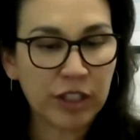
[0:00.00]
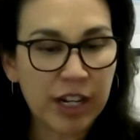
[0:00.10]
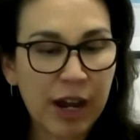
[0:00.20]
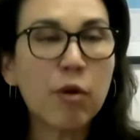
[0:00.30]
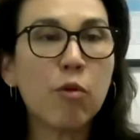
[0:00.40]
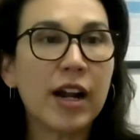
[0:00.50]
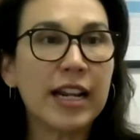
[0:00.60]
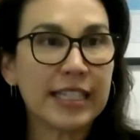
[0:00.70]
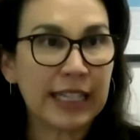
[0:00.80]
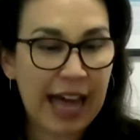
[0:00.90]
the number one
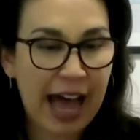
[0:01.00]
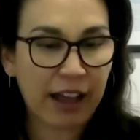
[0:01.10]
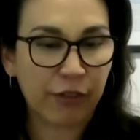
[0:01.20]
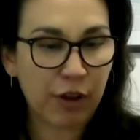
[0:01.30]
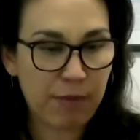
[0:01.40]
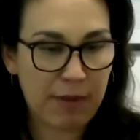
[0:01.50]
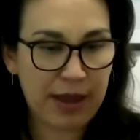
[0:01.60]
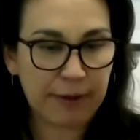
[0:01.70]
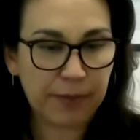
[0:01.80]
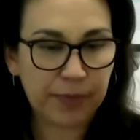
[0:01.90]
is a lack of commitment,